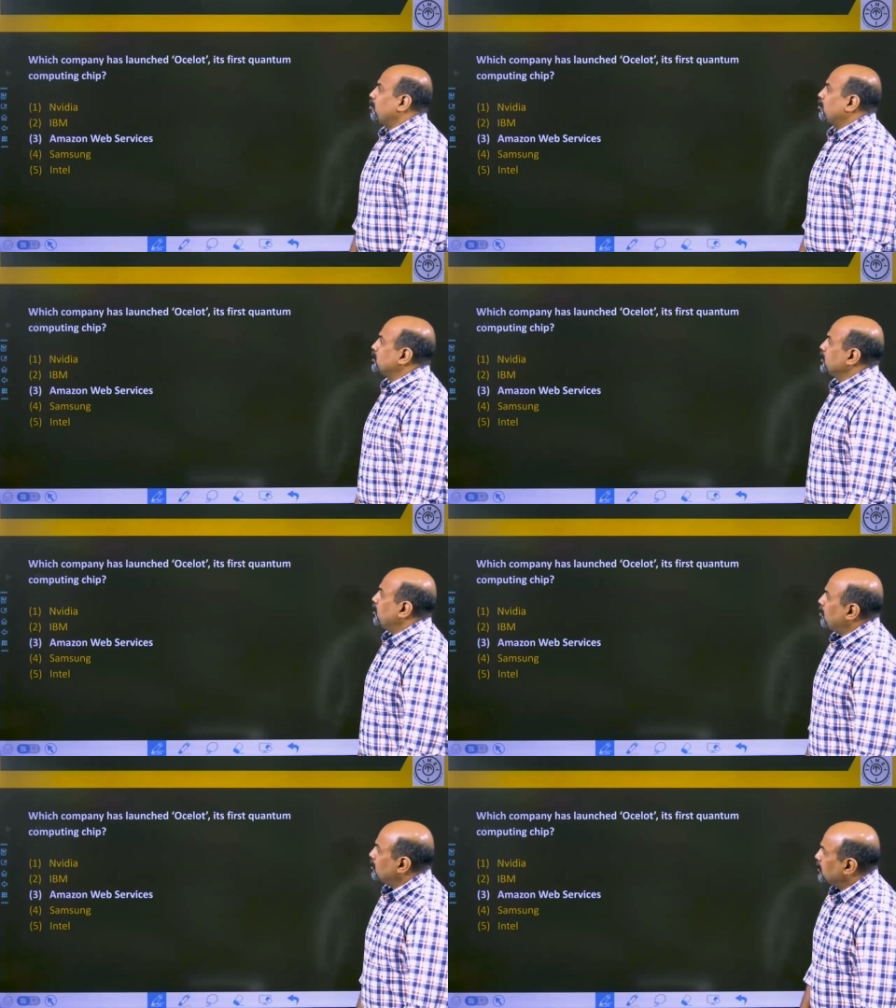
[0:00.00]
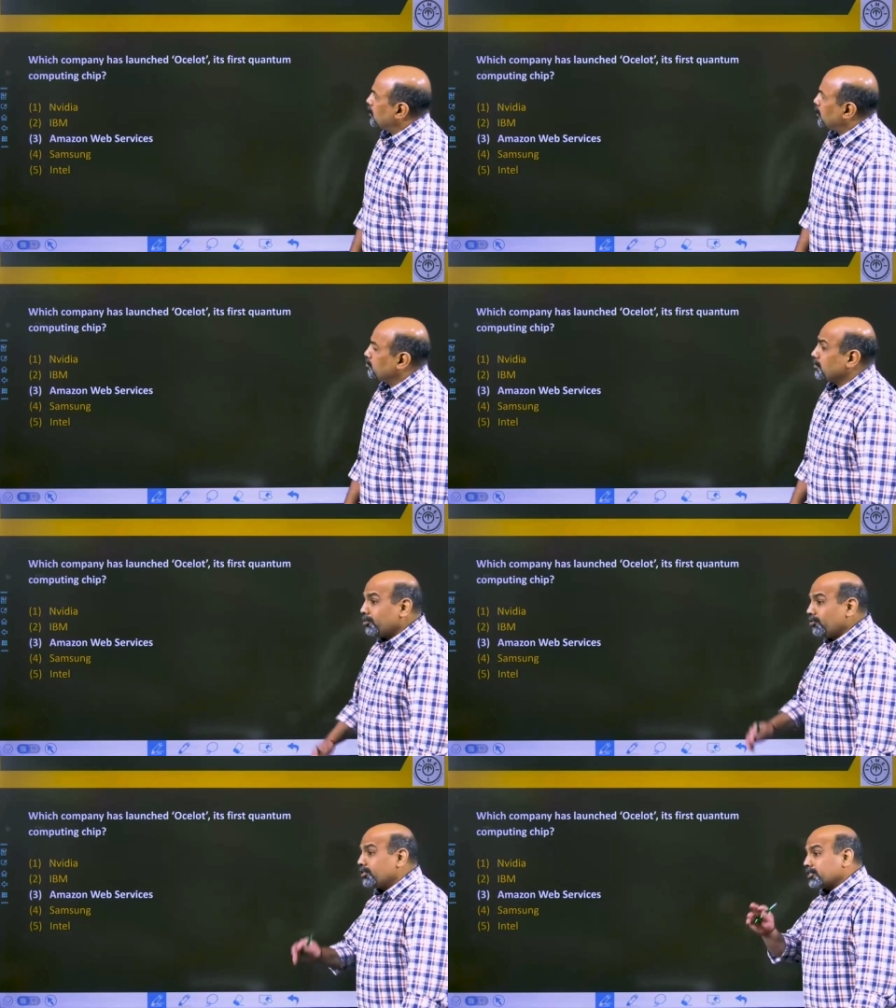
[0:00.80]
Ocelot,
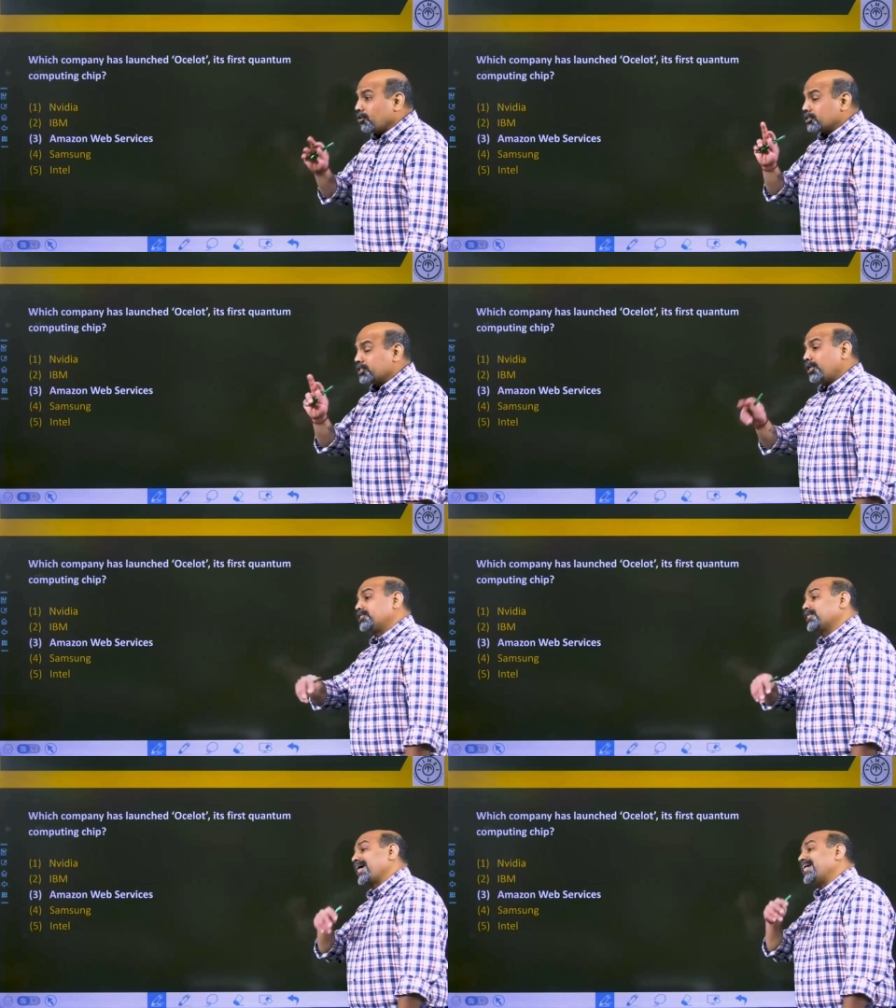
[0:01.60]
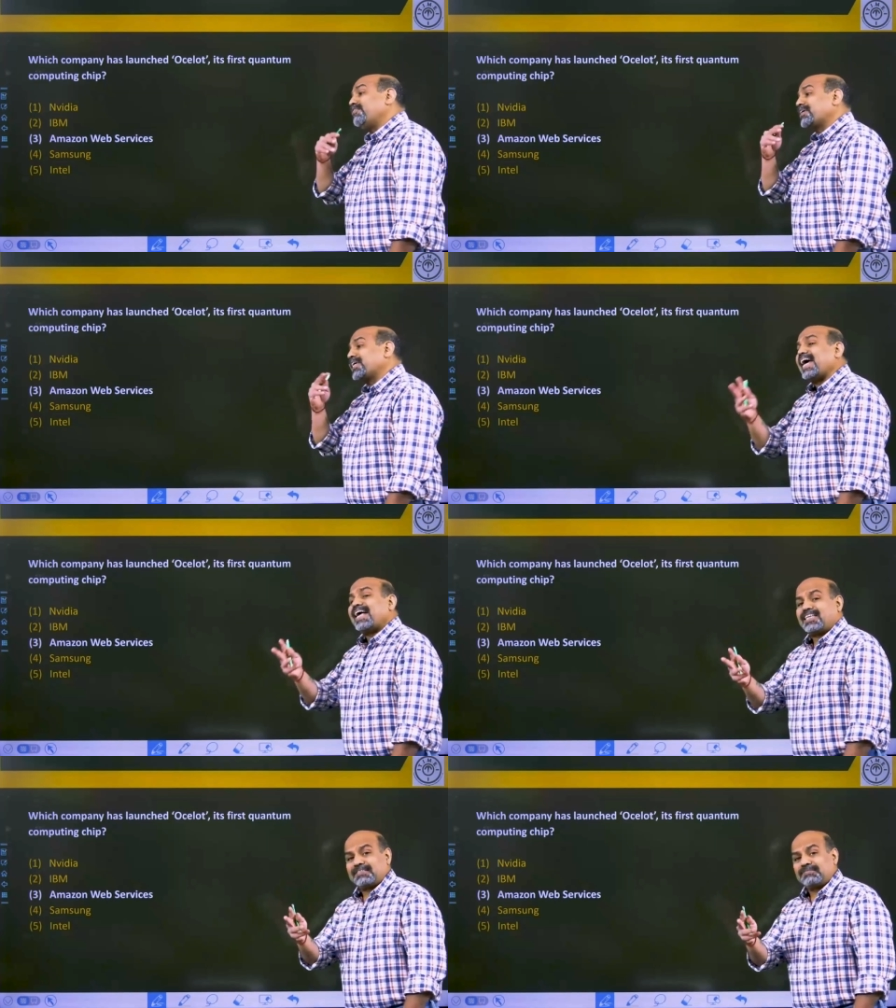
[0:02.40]
the Ocelot is a kind of a
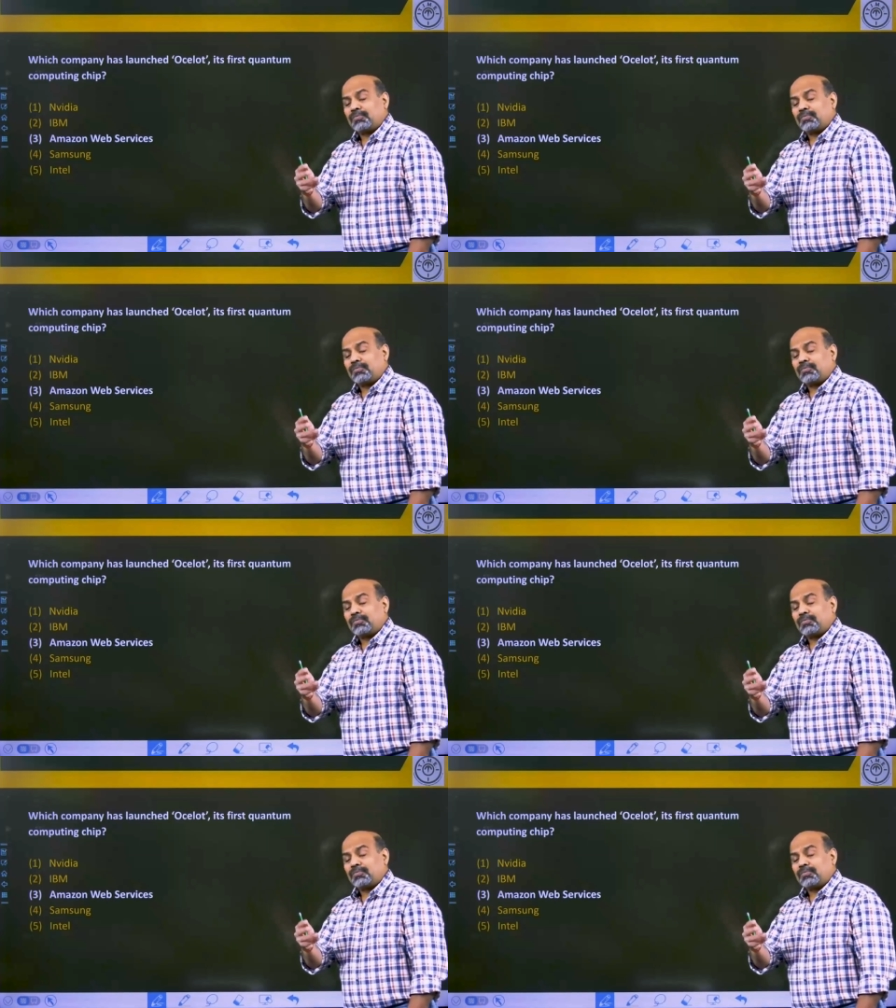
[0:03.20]
cat.